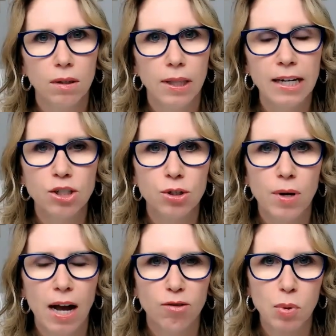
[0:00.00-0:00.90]
lets you
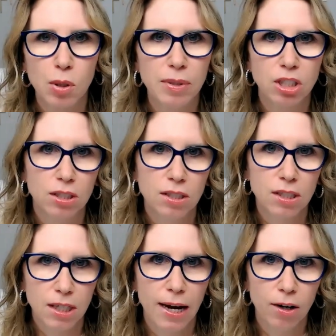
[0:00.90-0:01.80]
have permission
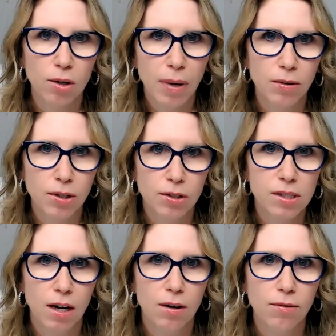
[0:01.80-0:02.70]
to care about
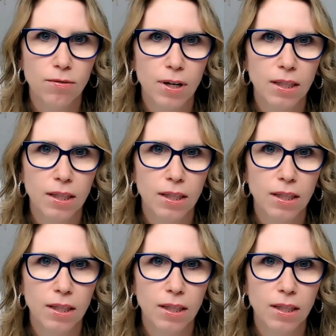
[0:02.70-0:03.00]
yourself